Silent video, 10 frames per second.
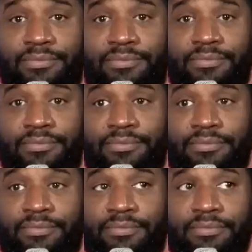What do you think
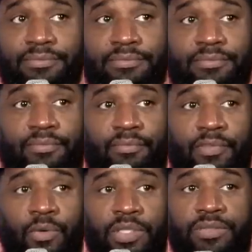about this one right here?
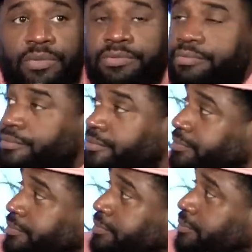Which one?
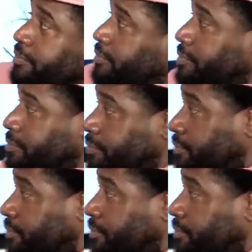Nina, put it back in.